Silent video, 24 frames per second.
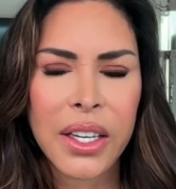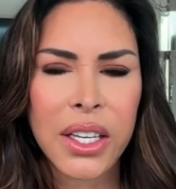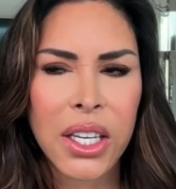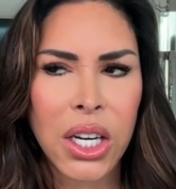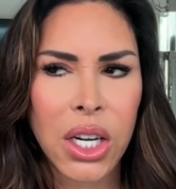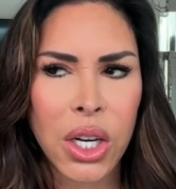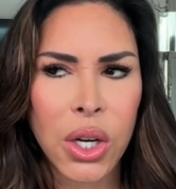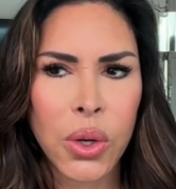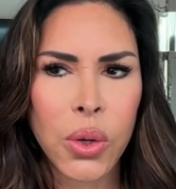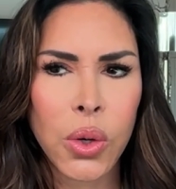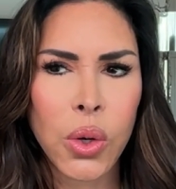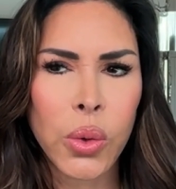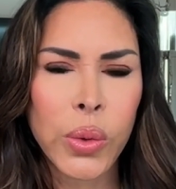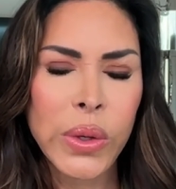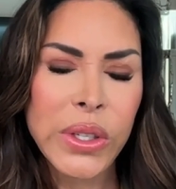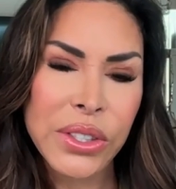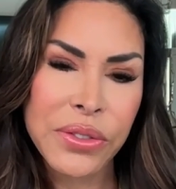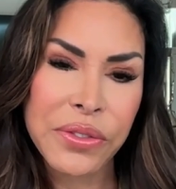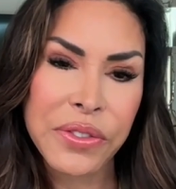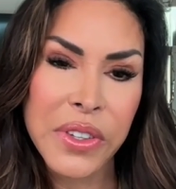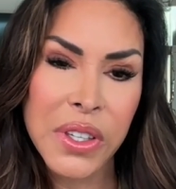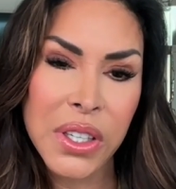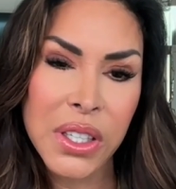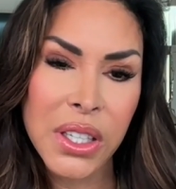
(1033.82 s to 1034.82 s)
always
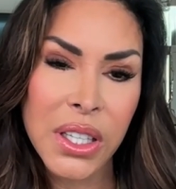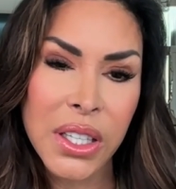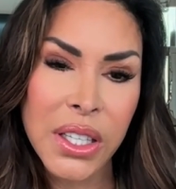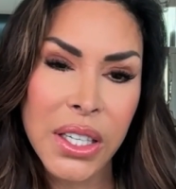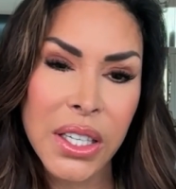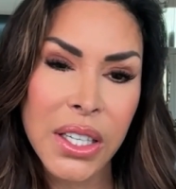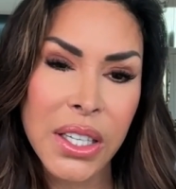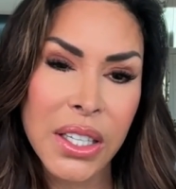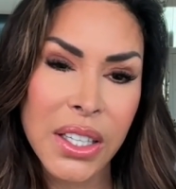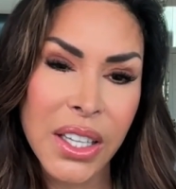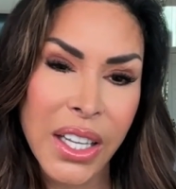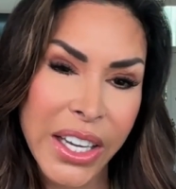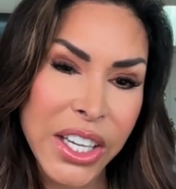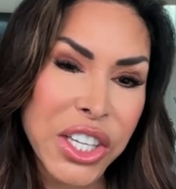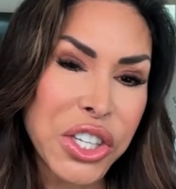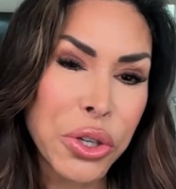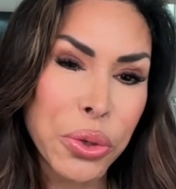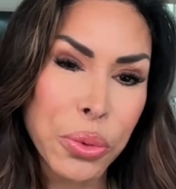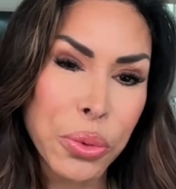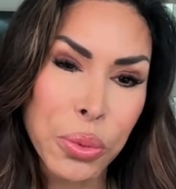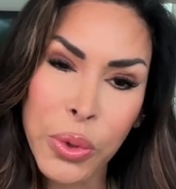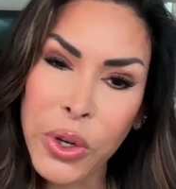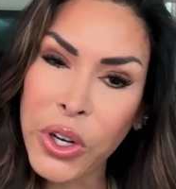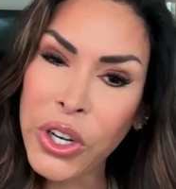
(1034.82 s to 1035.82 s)
feeling like
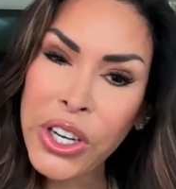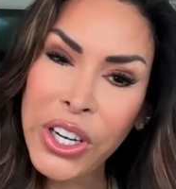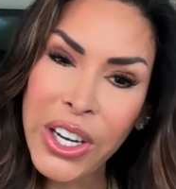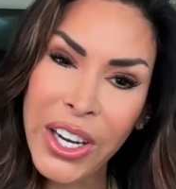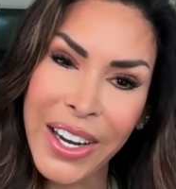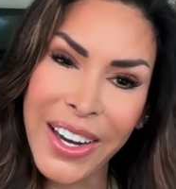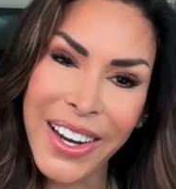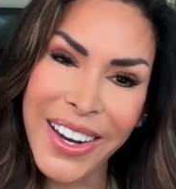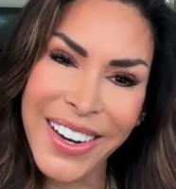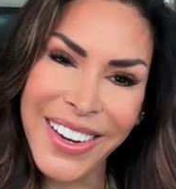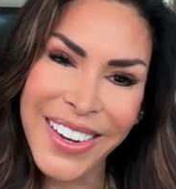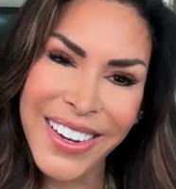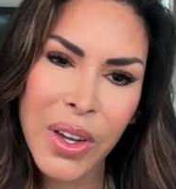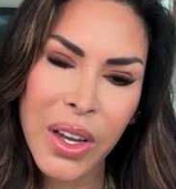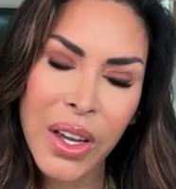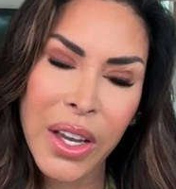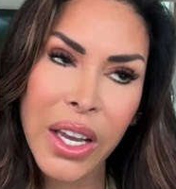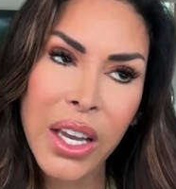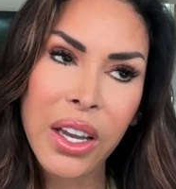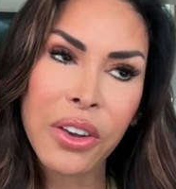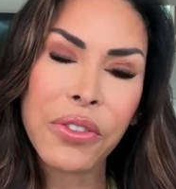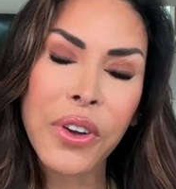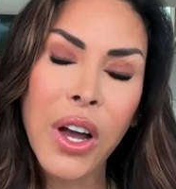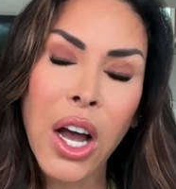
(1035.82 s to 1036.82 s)
you're working.
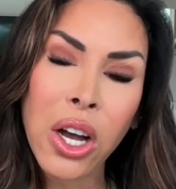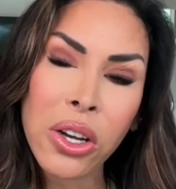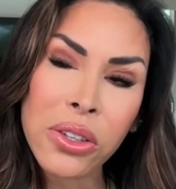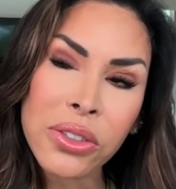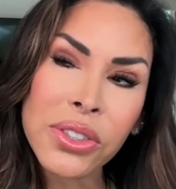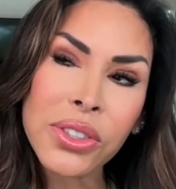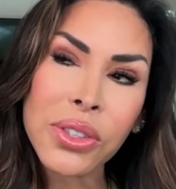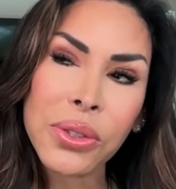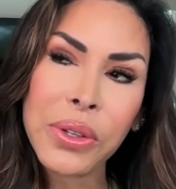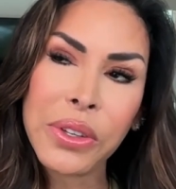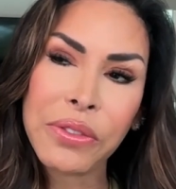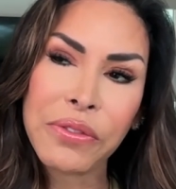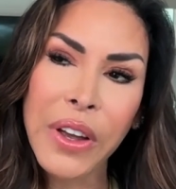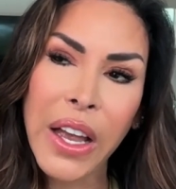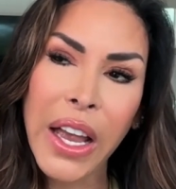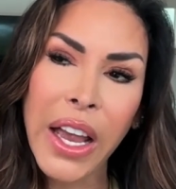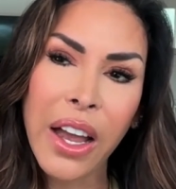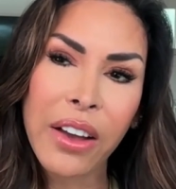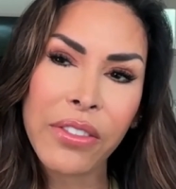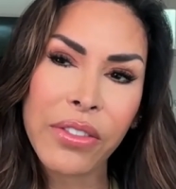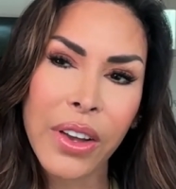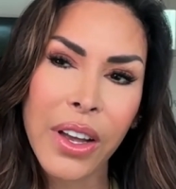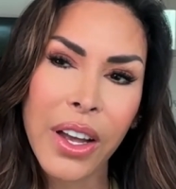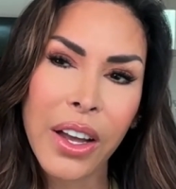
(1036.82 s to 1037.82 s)
If I
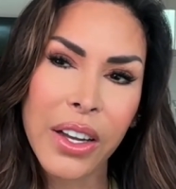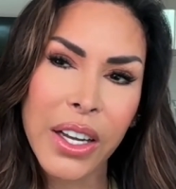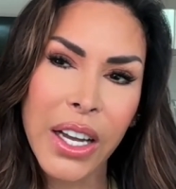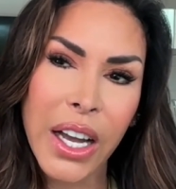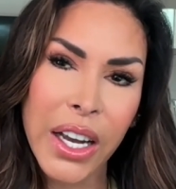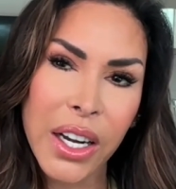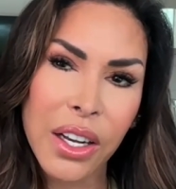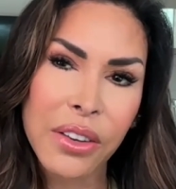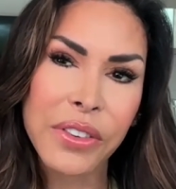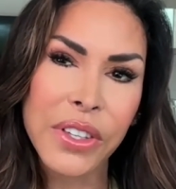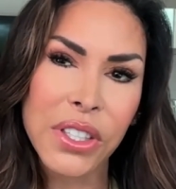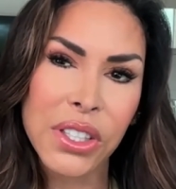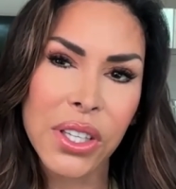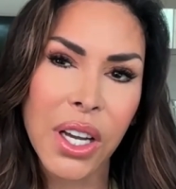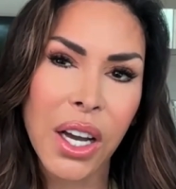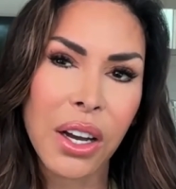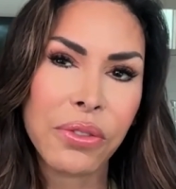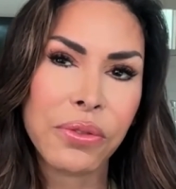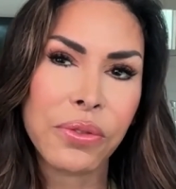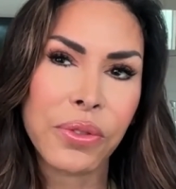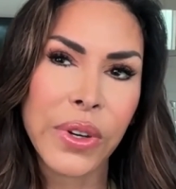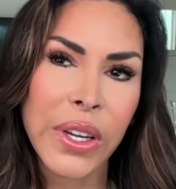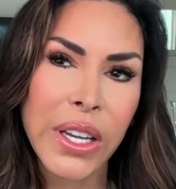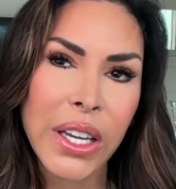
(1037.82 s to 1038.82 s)
have a kind of a
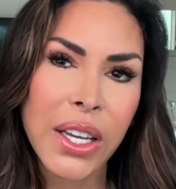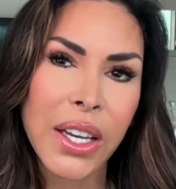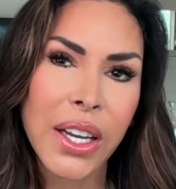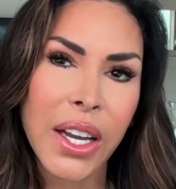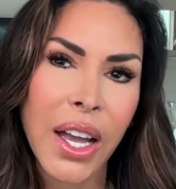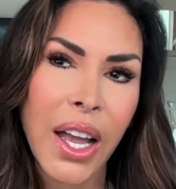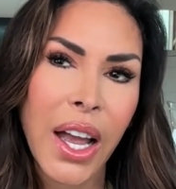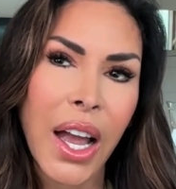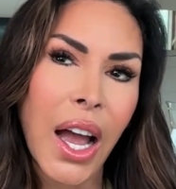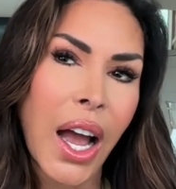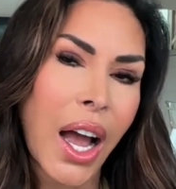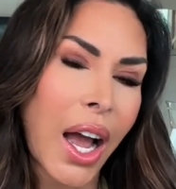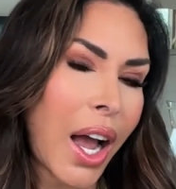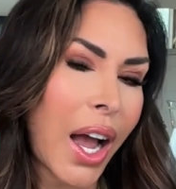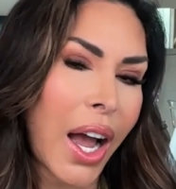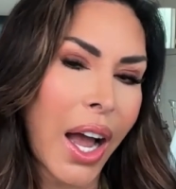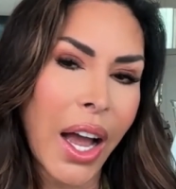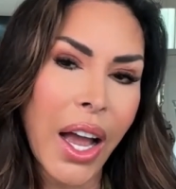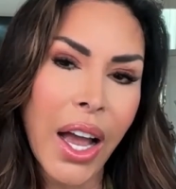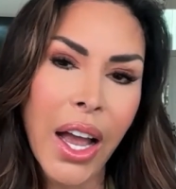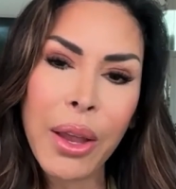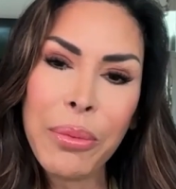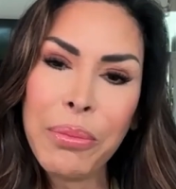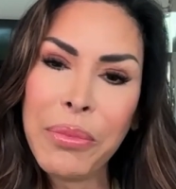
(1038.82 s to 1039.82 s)
tough week,
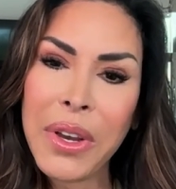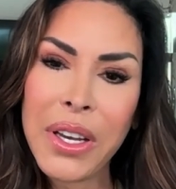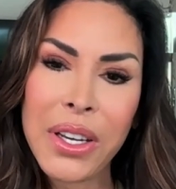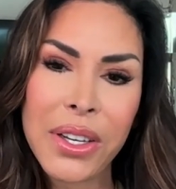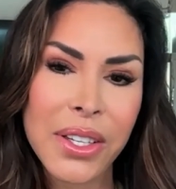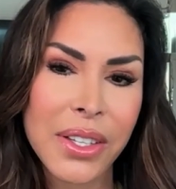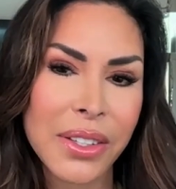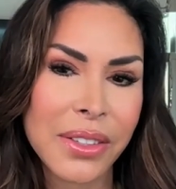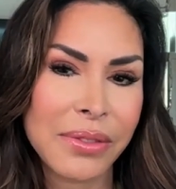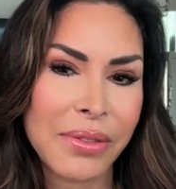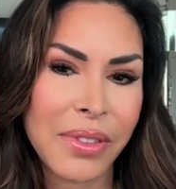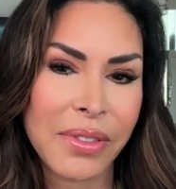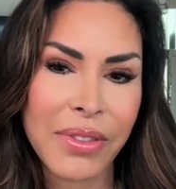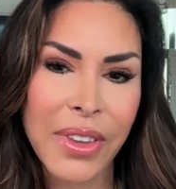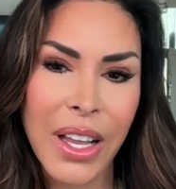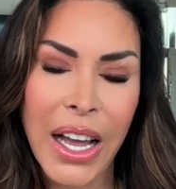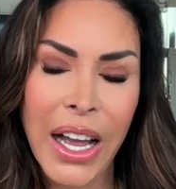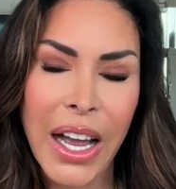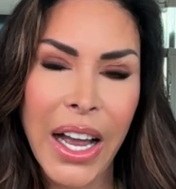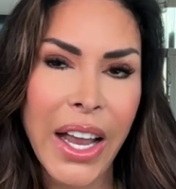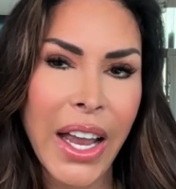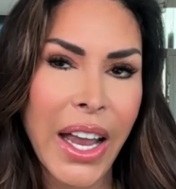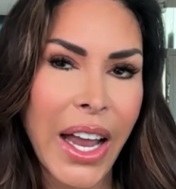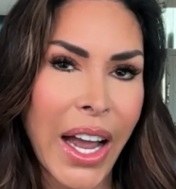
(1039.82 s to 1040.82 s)
I
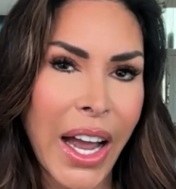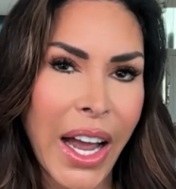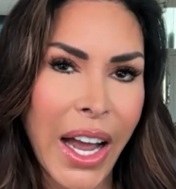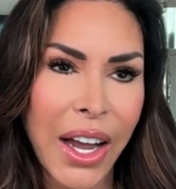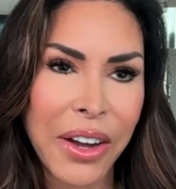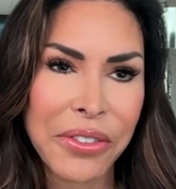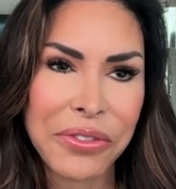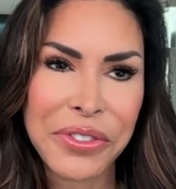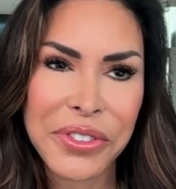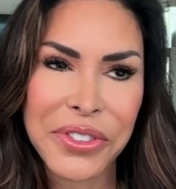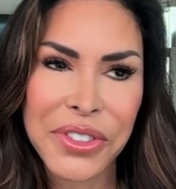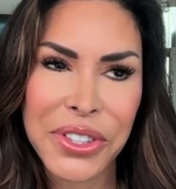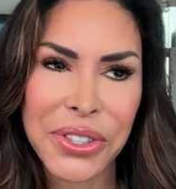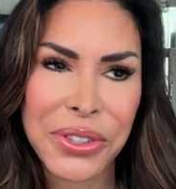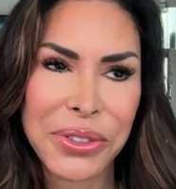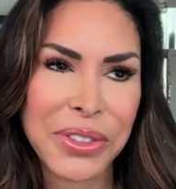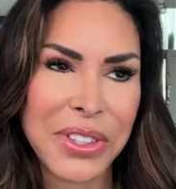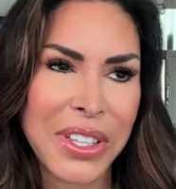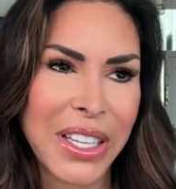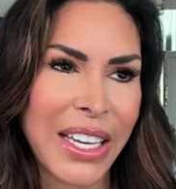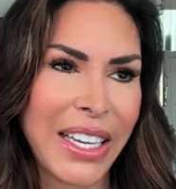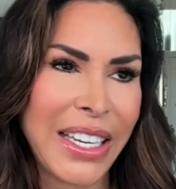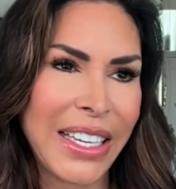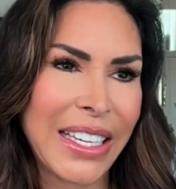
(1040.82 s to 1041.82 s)
have to
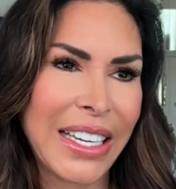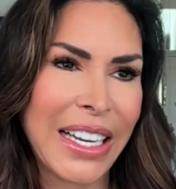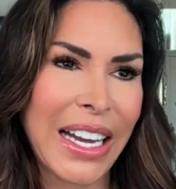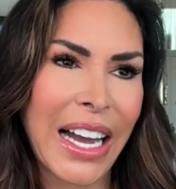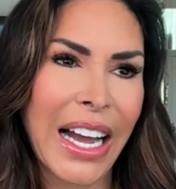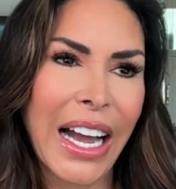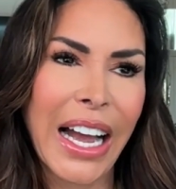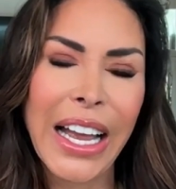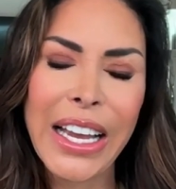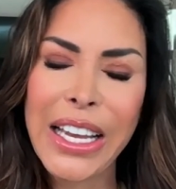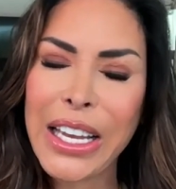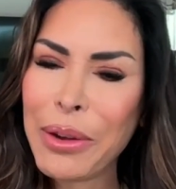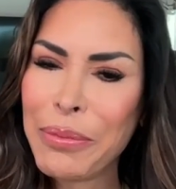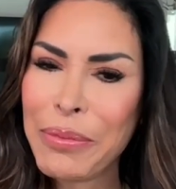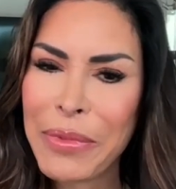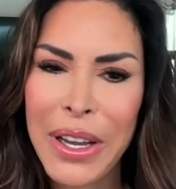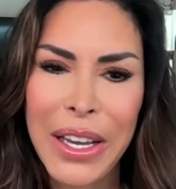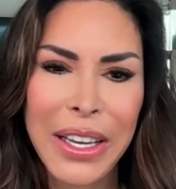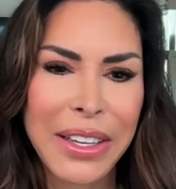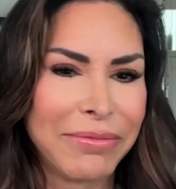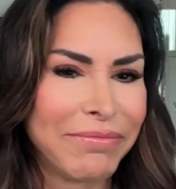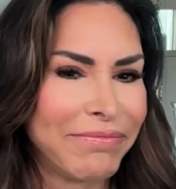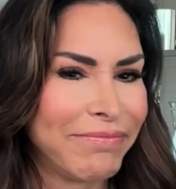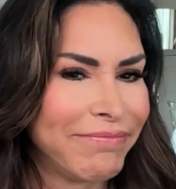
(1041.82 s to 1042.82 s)
like, I get my